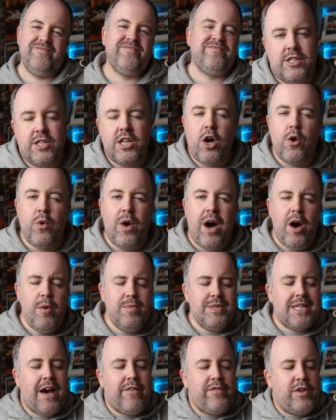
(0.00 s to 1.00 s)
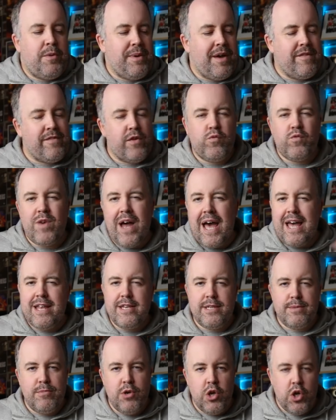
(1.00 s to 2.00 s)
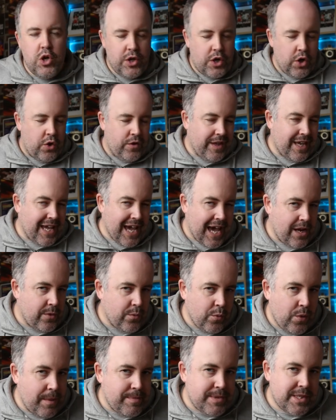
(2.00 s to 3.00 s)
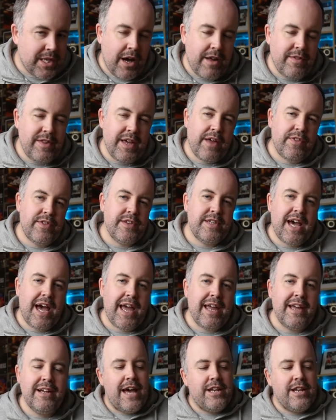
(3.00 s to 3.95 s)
So, I was having a bit of a random look on the Canon website the other day,